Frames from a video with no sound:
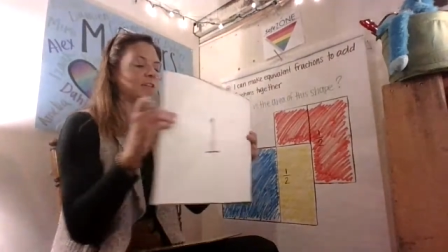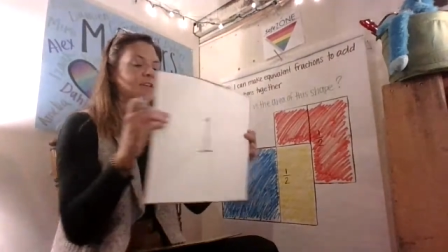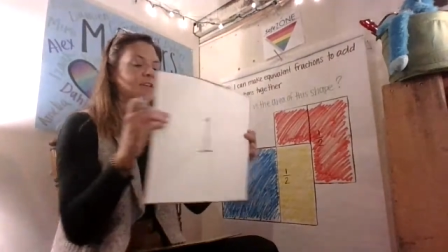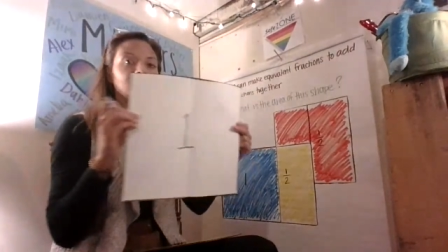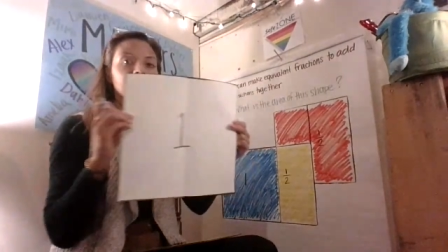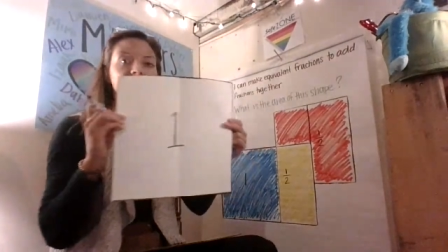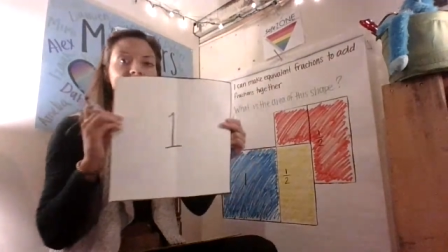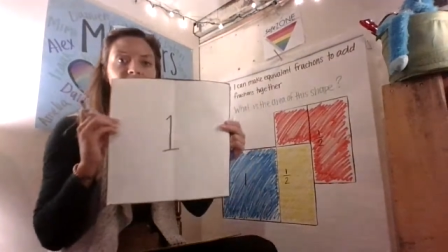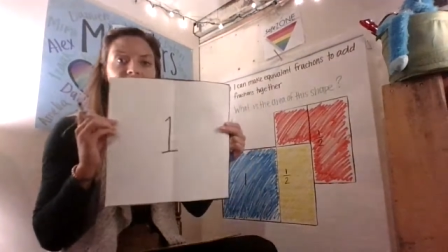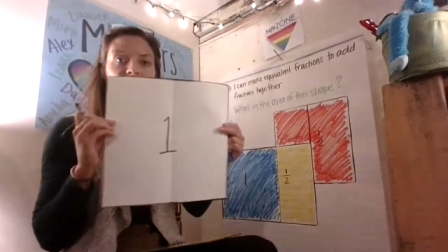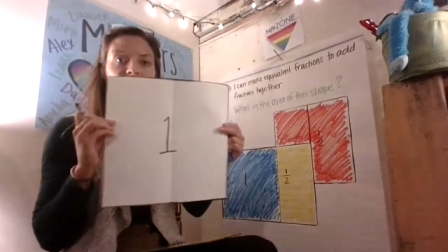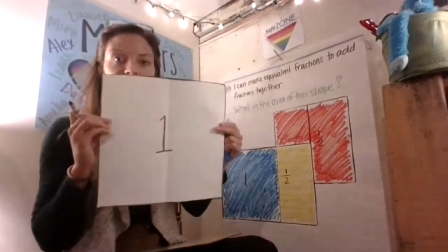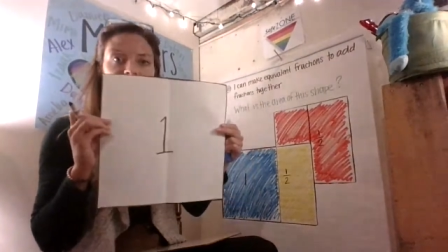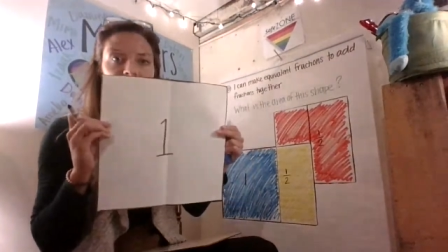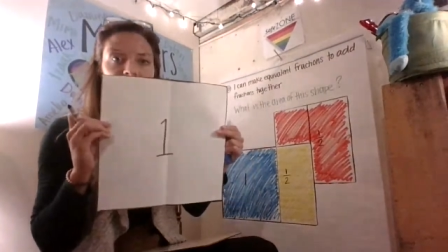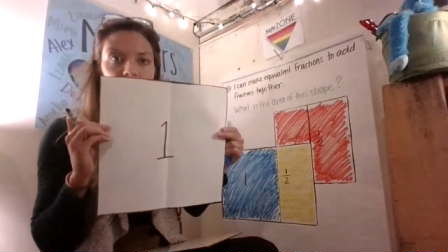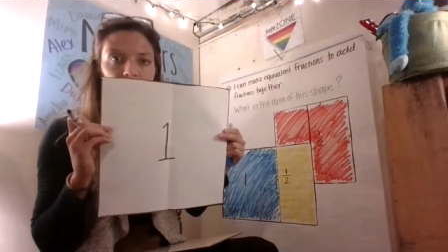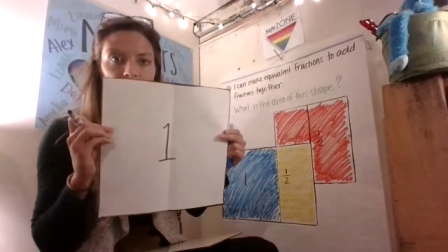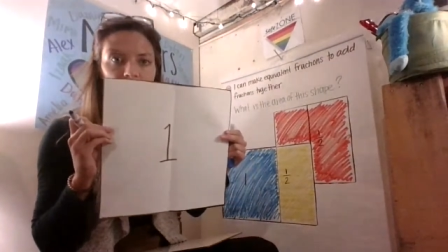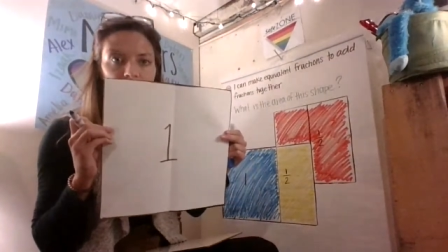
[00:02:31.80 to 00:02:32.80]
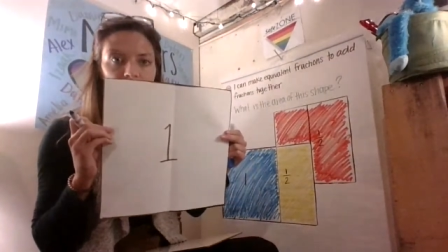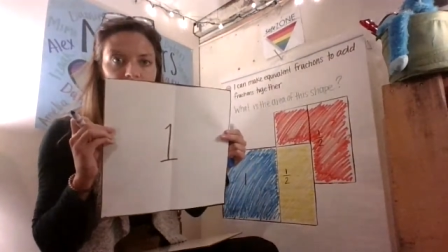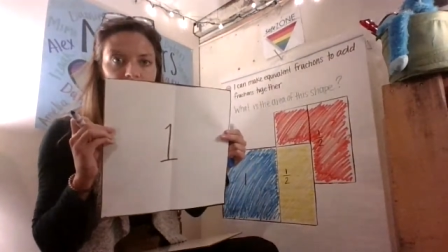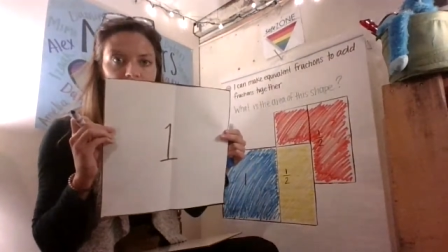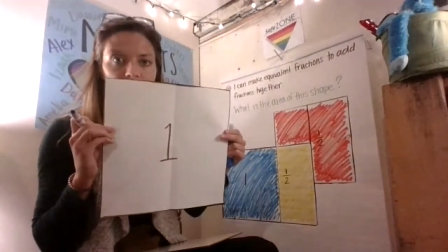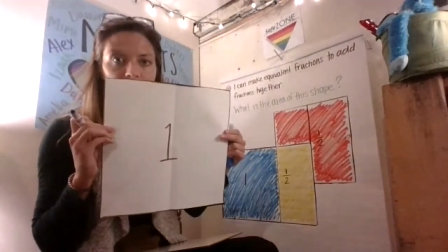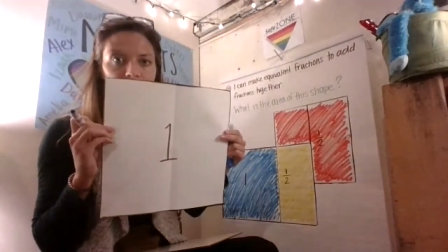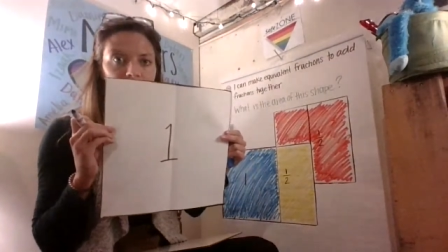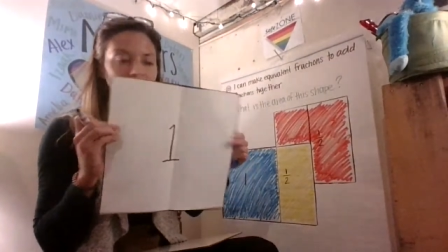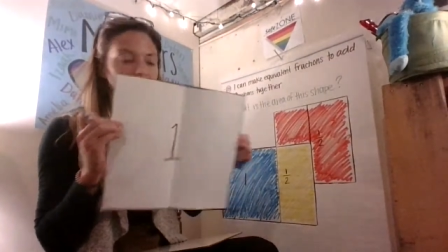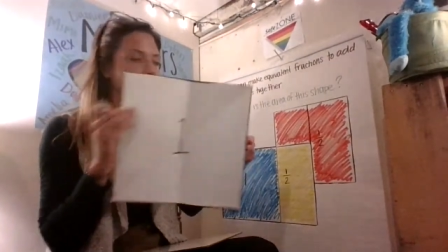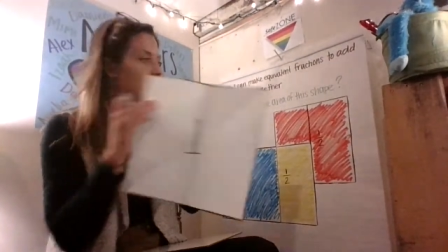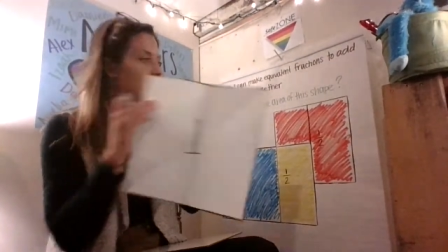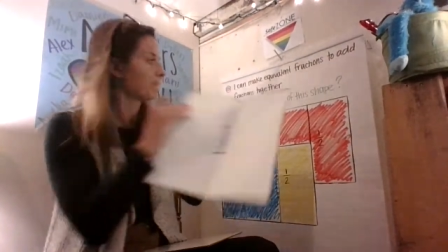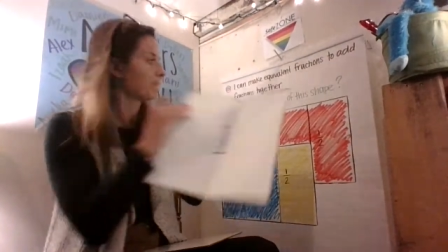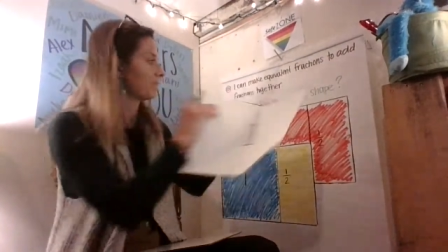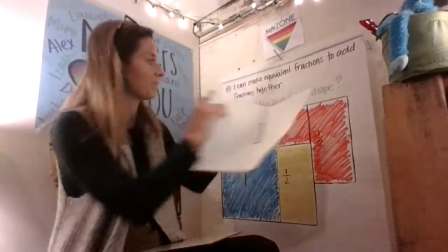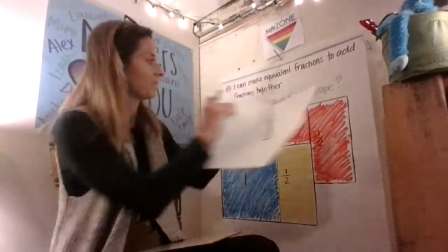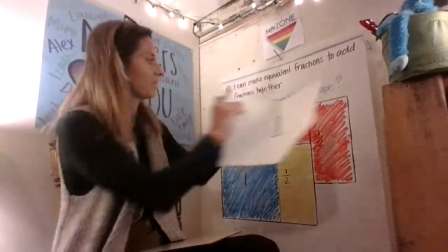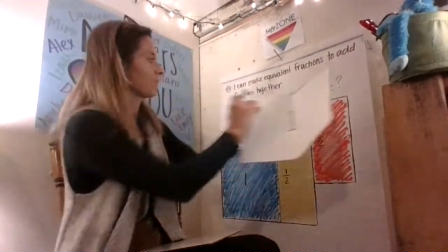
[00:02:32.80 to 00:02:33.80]
of this whole shape.
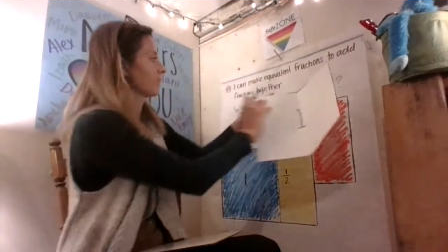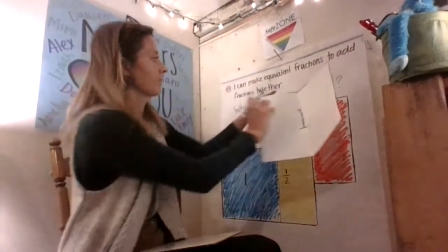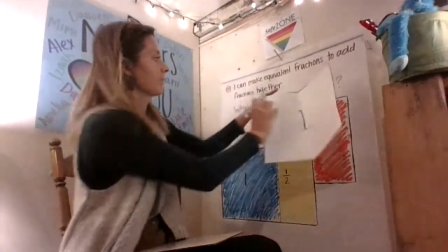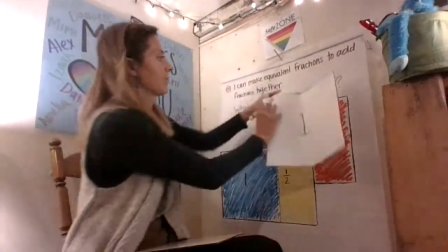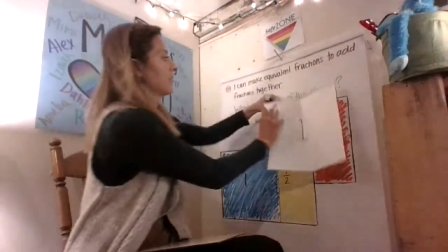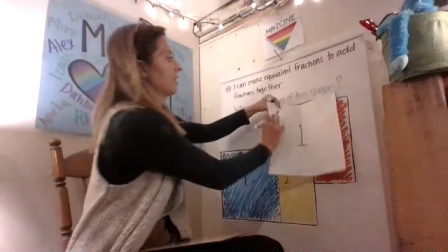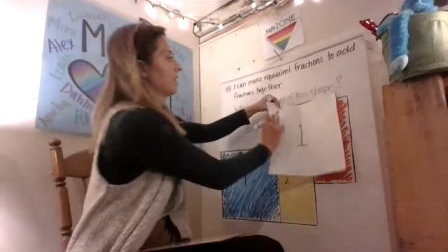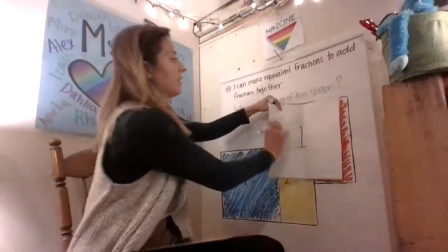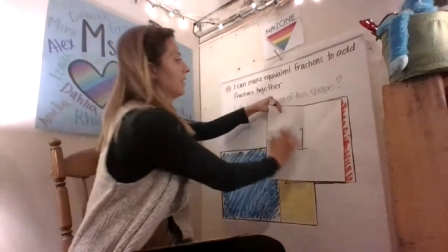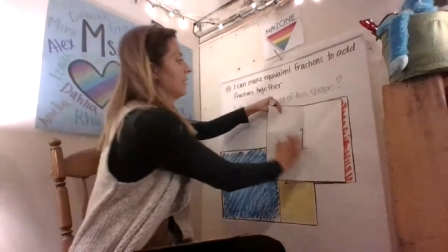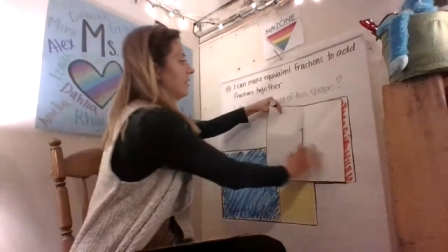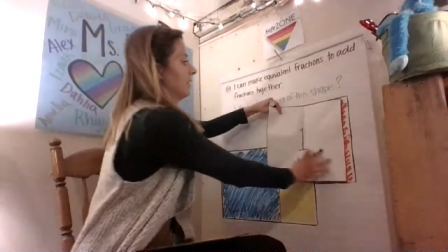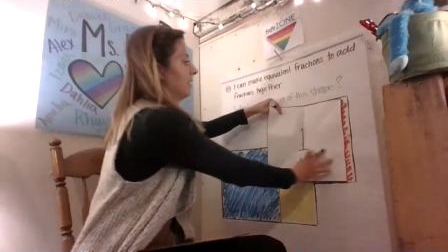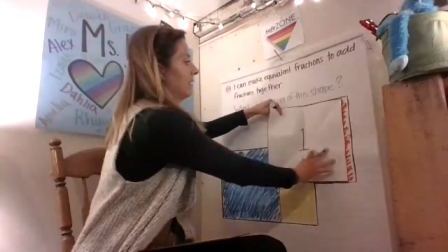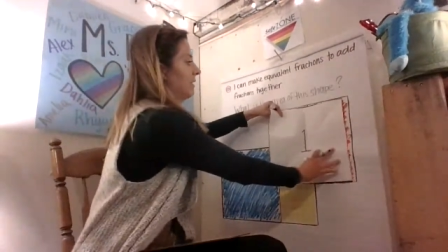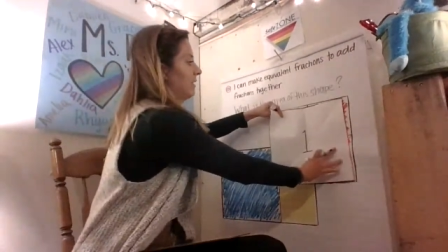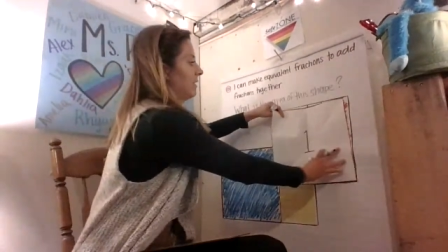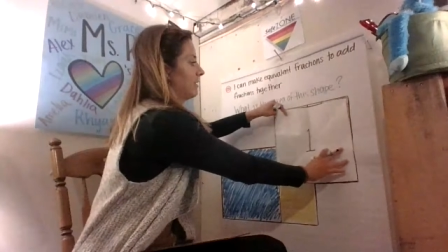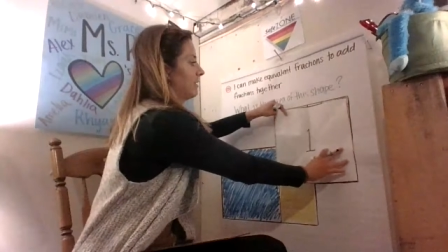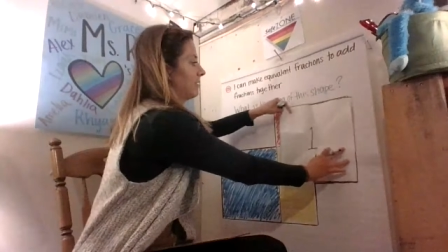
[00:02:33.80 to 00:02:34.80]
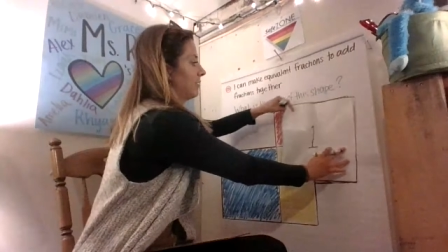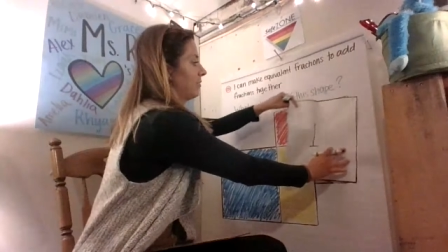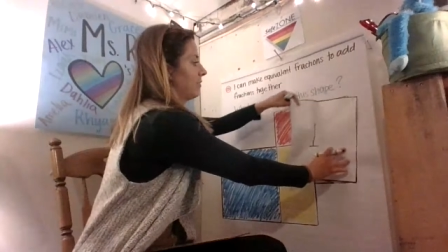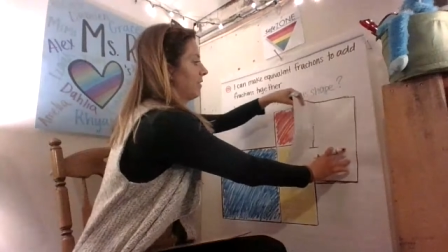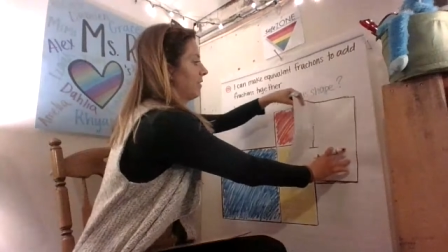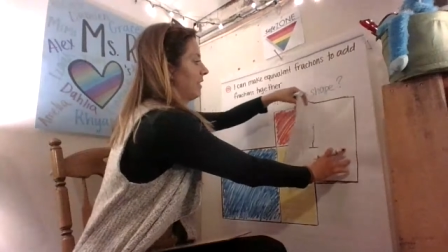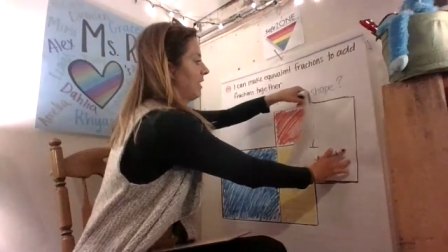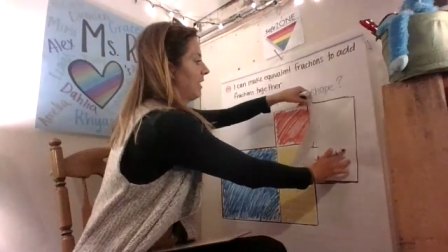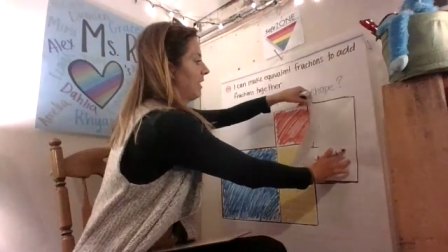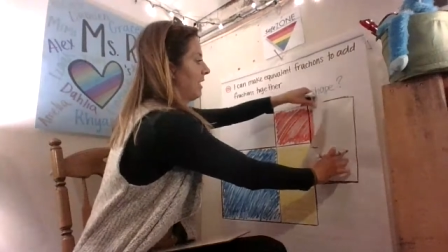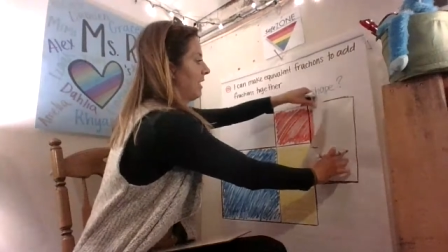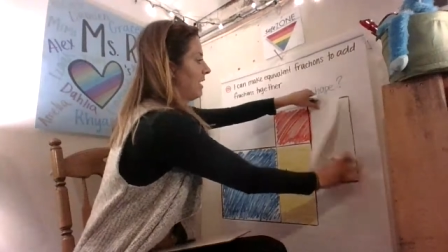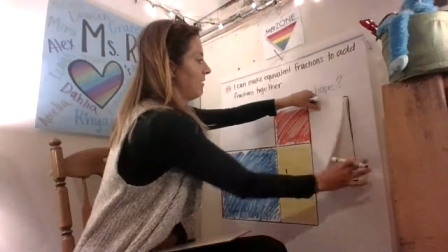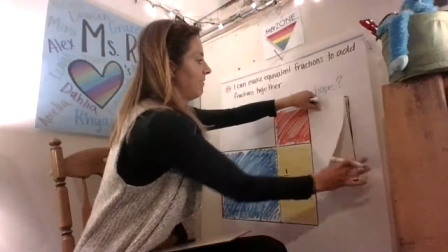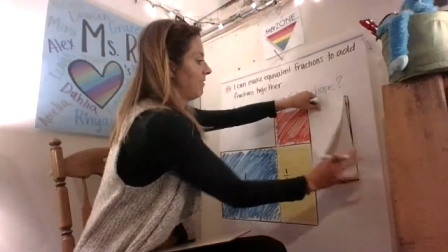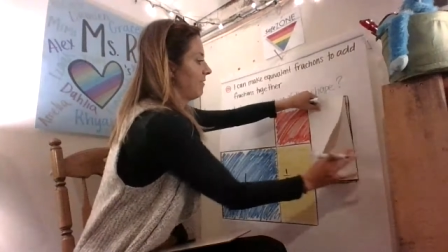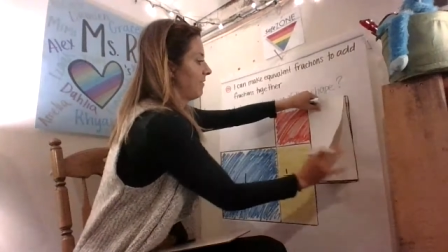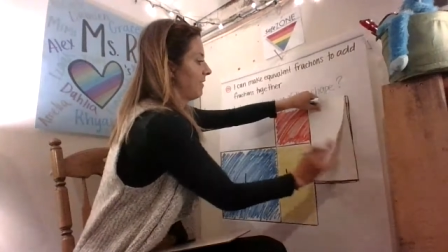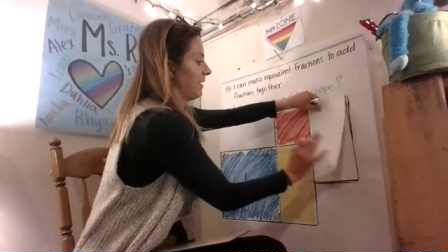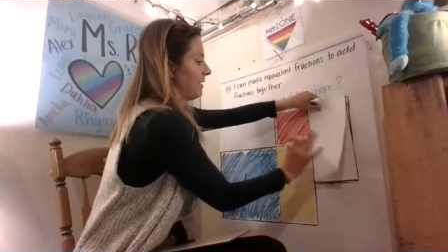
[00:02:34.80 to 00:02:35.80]
It's half
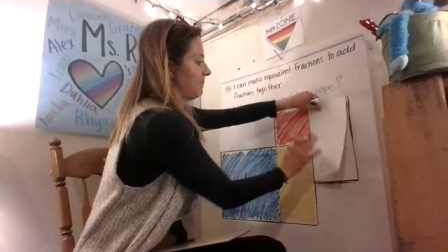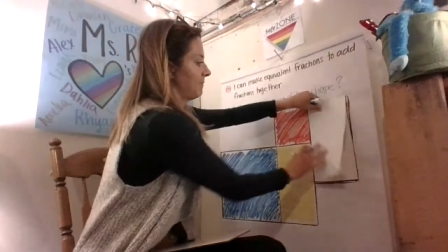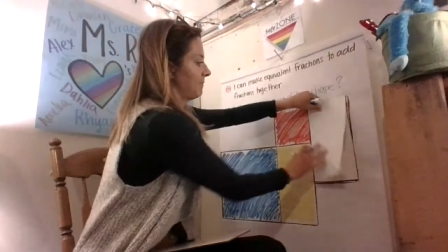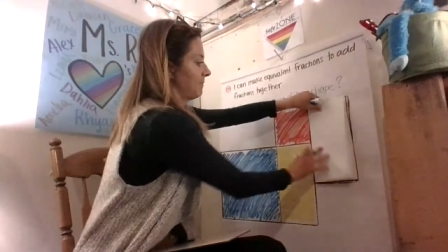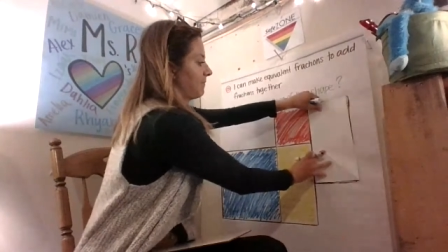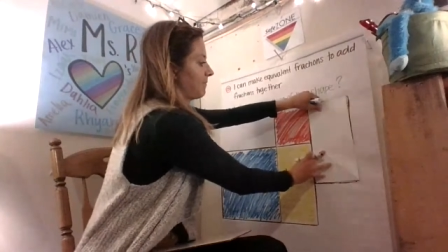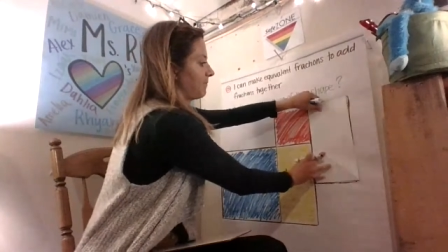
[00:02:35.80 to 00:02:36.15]
of it.